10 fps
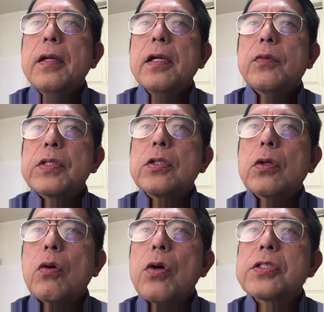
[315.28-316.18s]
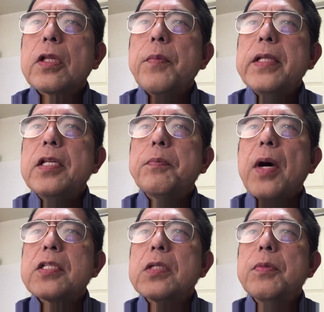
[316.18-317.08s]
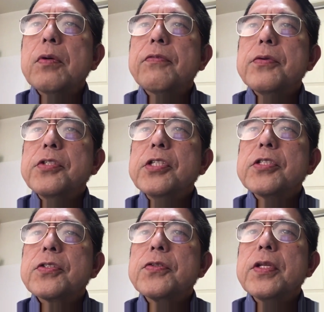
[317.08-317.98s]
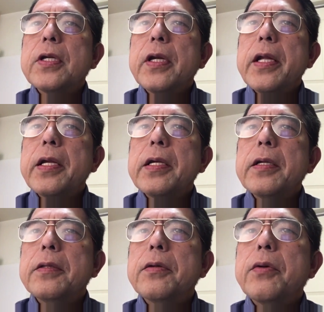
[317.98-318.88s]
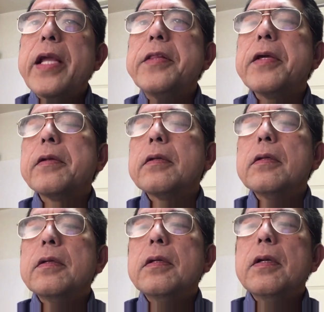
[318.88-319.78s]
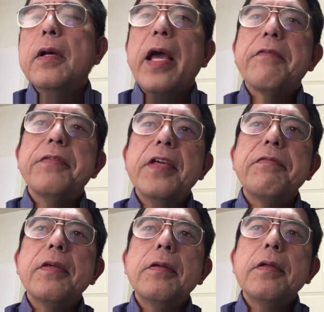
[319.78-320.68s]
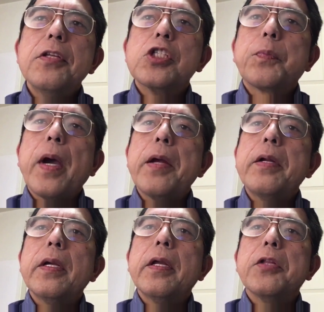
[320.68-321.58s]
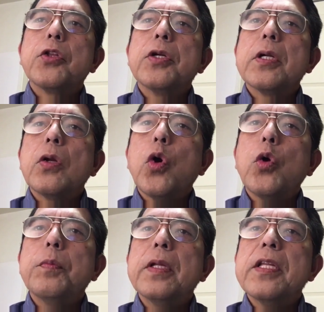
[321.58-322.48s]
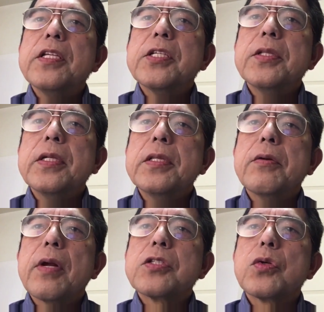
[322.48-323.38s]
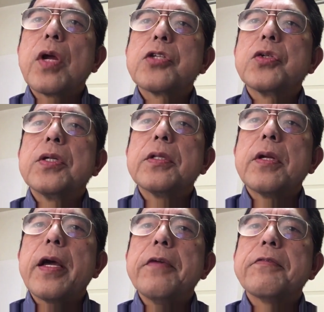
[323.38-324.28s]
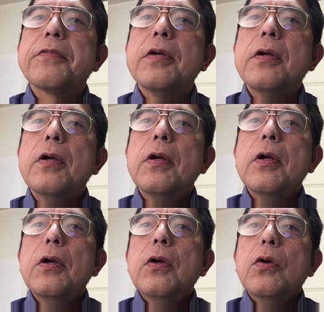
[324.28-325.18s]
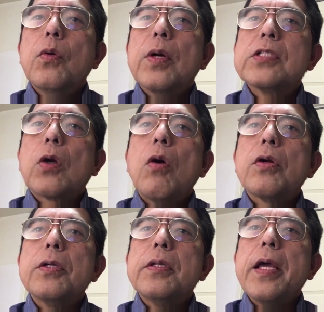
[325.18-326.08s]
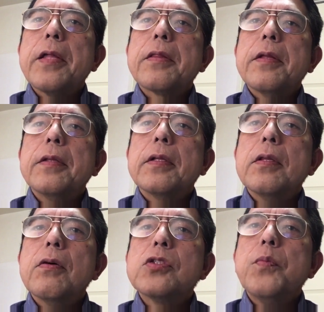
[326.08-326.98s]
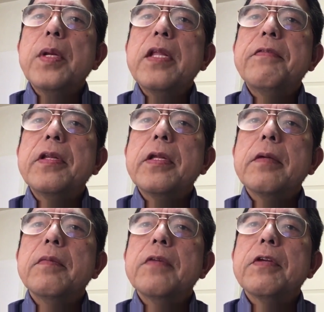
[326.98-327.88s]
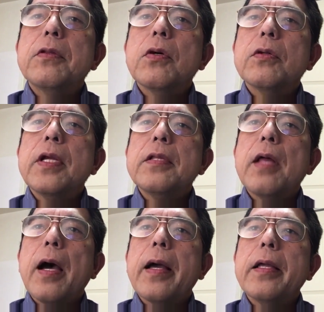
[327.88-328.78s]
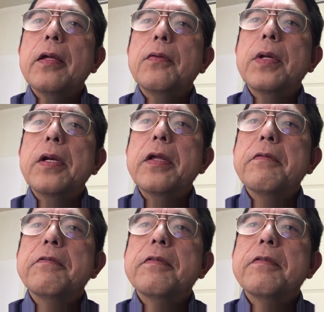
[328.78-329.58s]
It was the cross that made it possible for Jesus to declare the radiant, life-giving, inspiring, and eternal hope that He is indeed the resurrection and the life, who has conquered death, and that those who believe in Him, even though they die, will live.